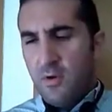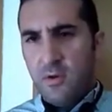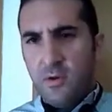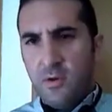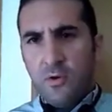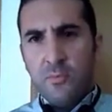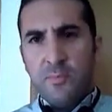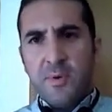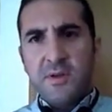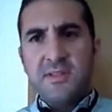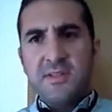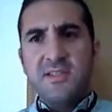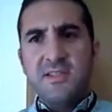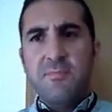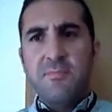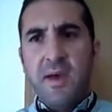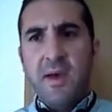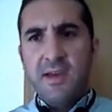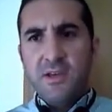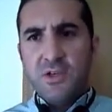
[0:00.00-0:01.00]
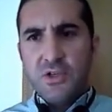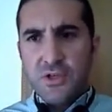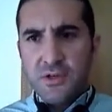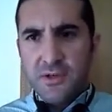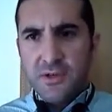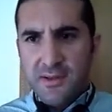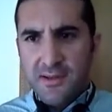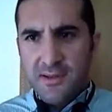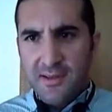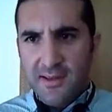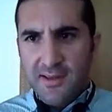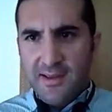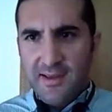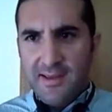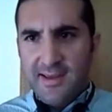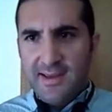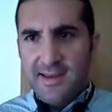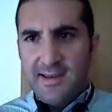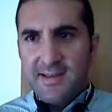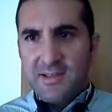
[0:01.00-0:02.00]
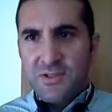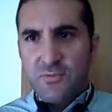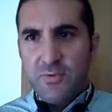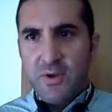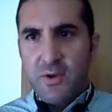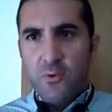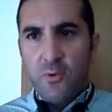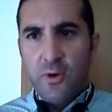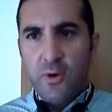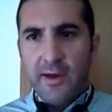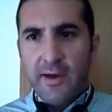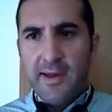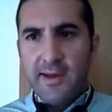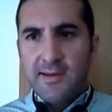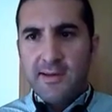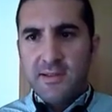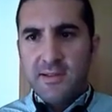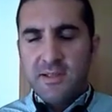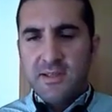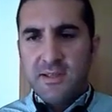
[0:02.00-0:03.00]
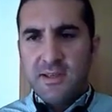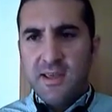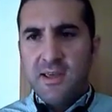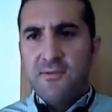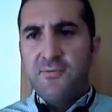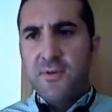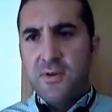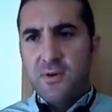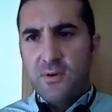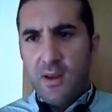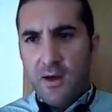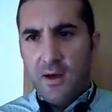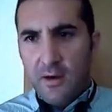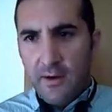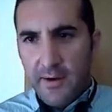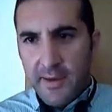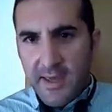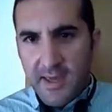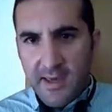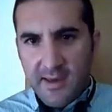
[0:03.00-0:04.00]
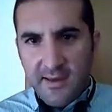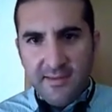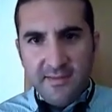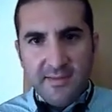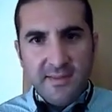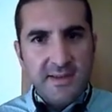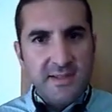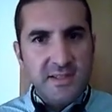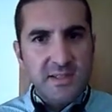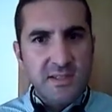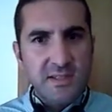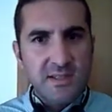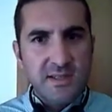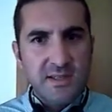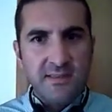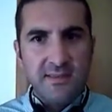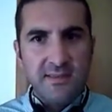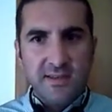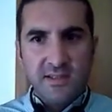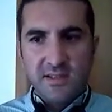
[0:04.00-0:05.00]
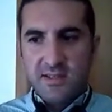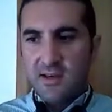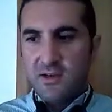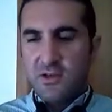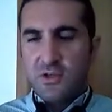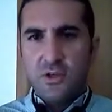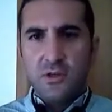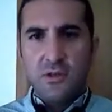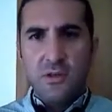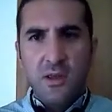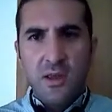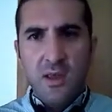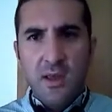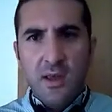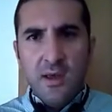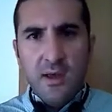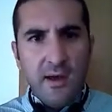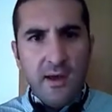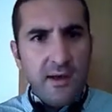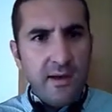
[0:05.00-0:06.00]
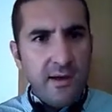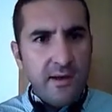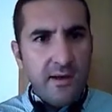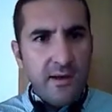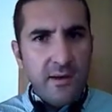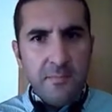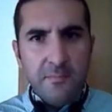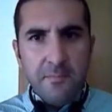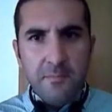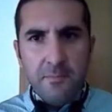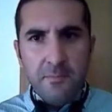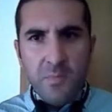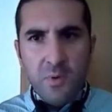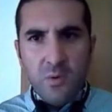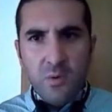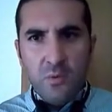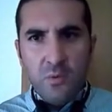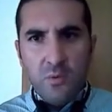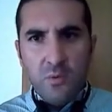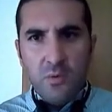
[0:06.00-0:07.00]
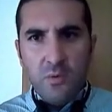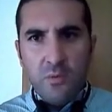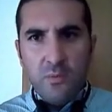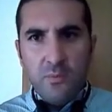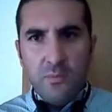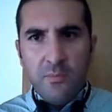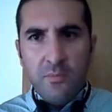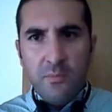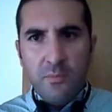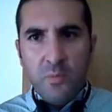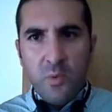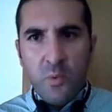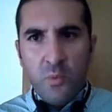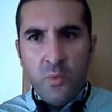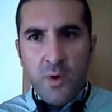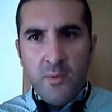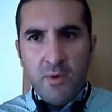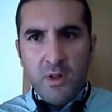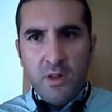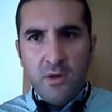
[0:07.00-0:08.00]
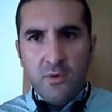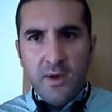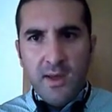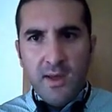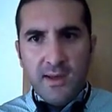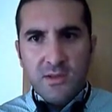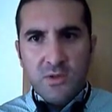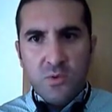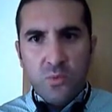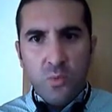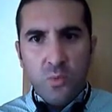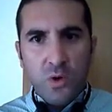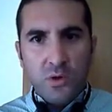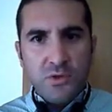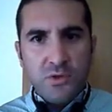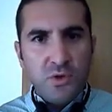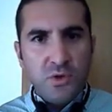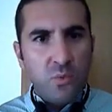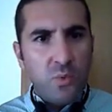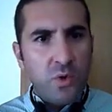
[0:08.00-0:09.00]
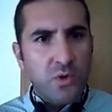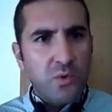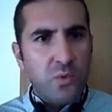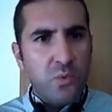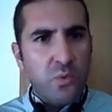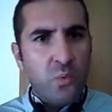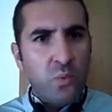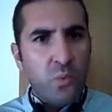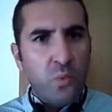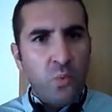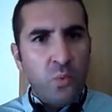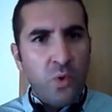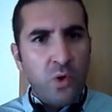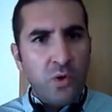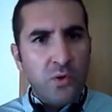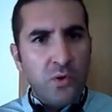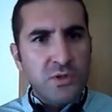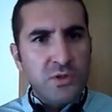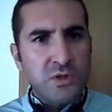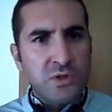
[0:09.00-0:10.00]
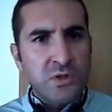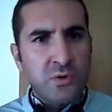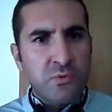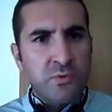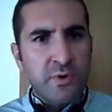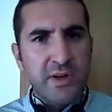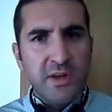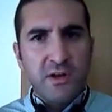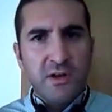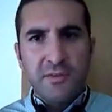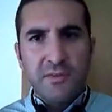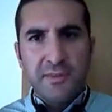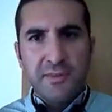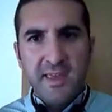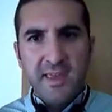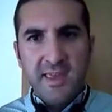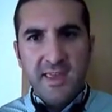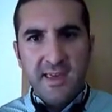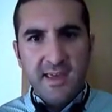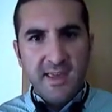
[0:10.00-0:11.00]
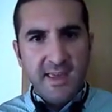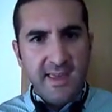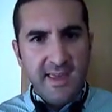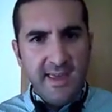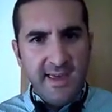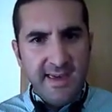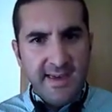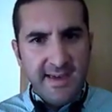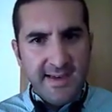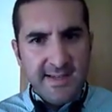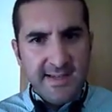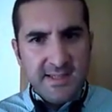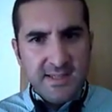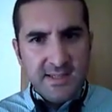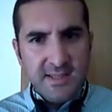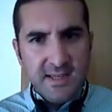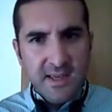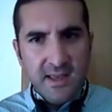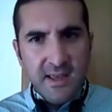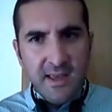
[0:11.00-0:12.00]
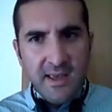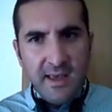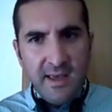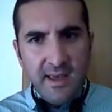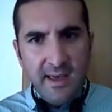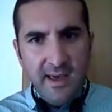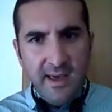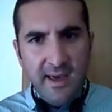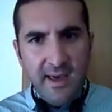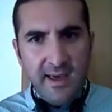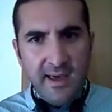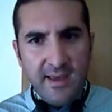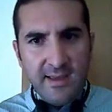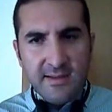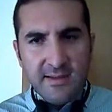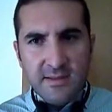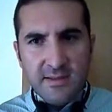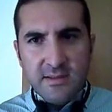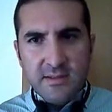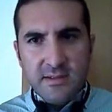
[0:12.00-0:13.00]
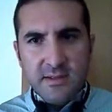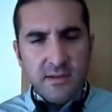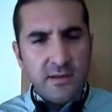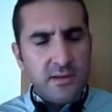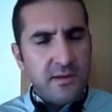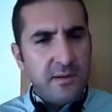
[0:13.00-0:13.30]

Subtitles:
Your participation is required, if you like, in this section. We will look at what critical thinking is, and